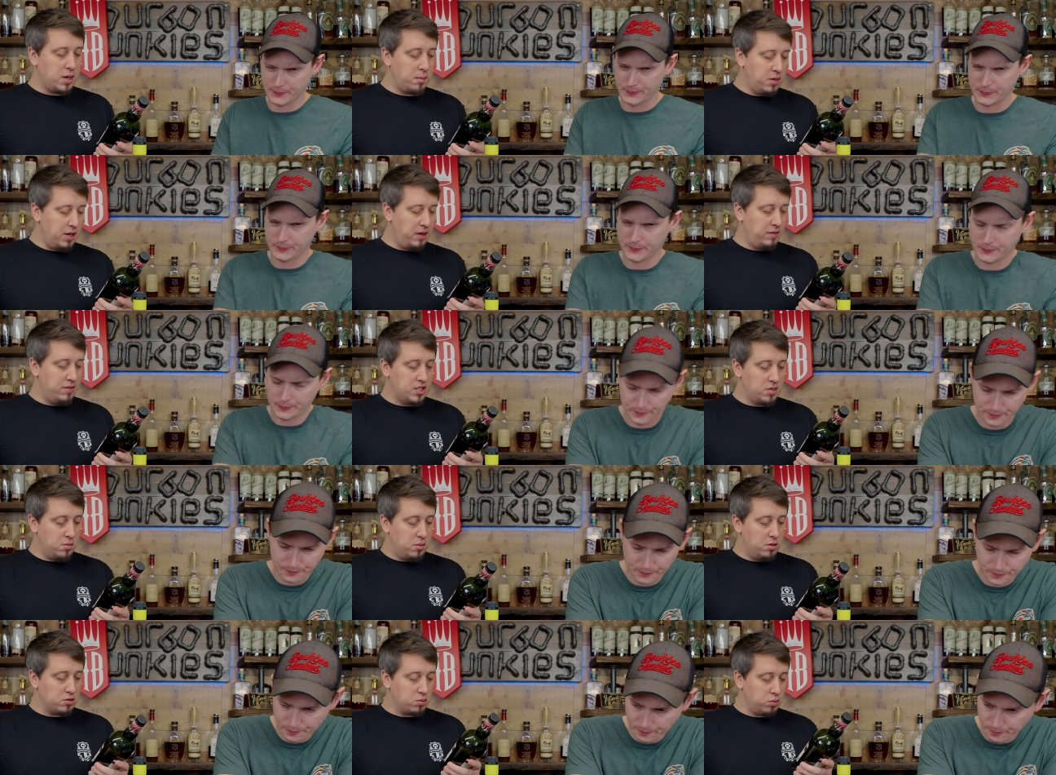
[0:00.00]
Speaker 1: I believe, is
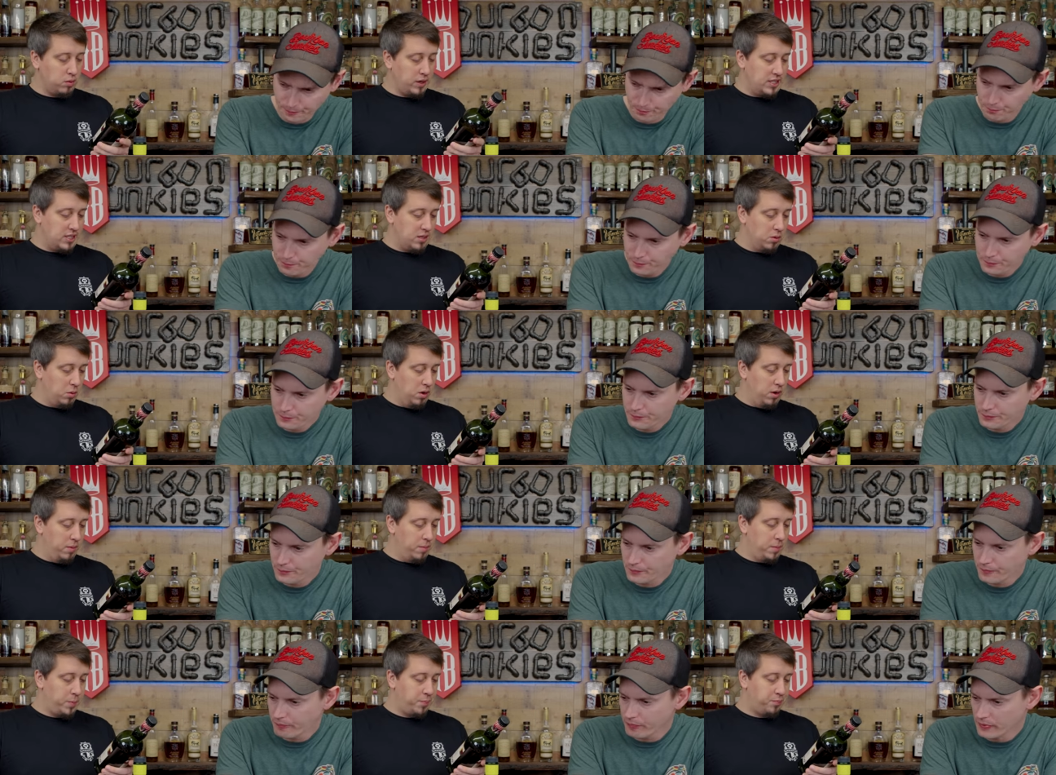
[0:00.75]
the most recent
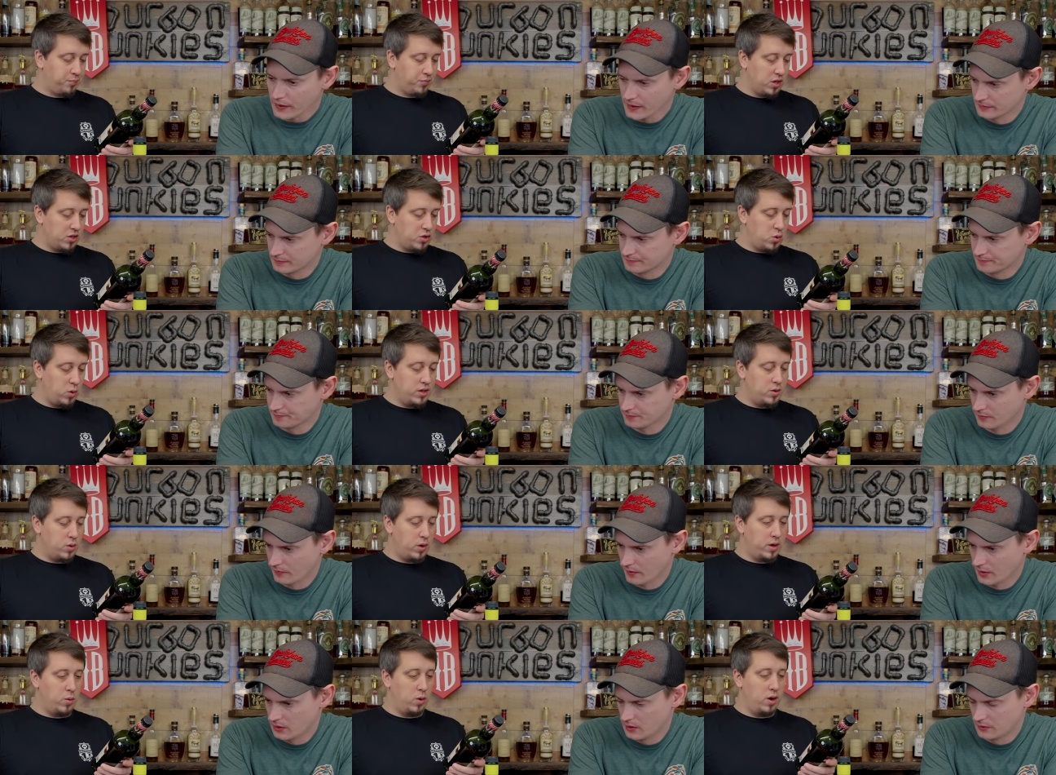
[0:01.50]
one, twenty
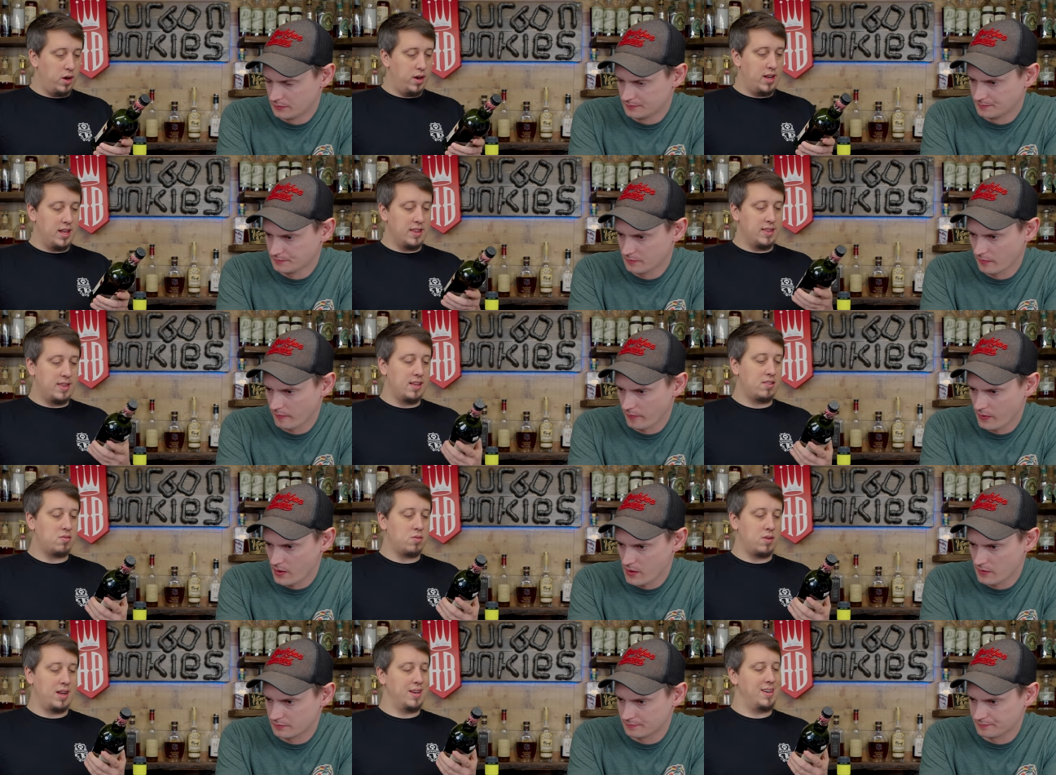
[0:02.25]
twenty-one.
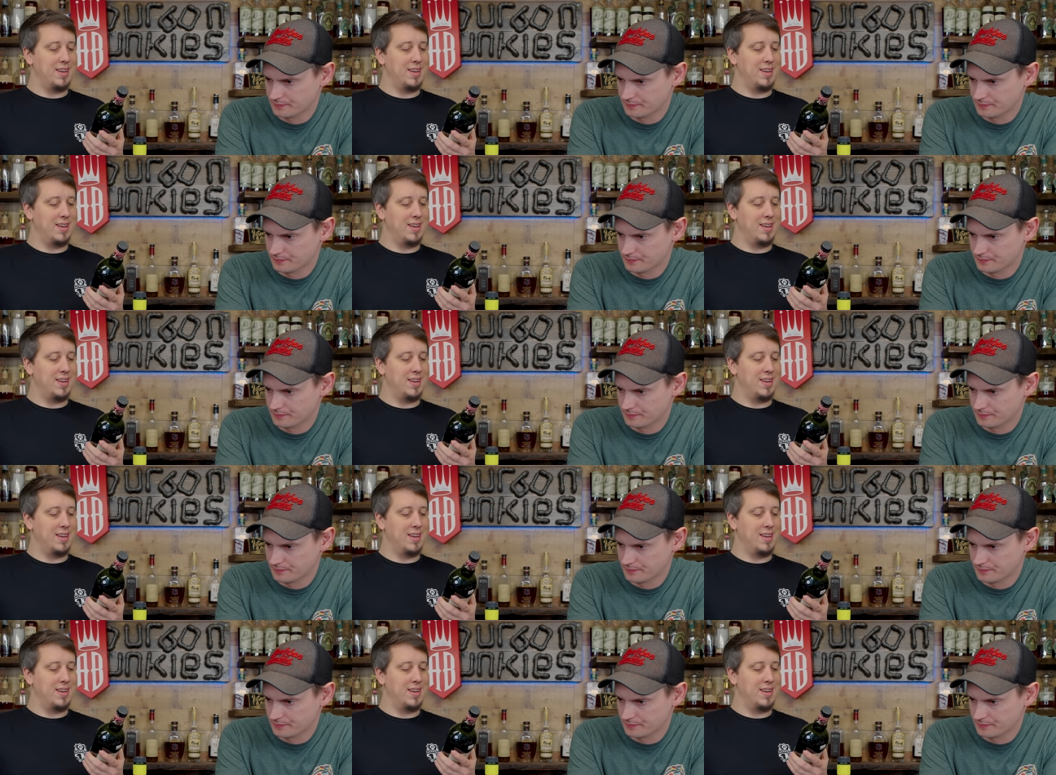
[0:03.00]
This one I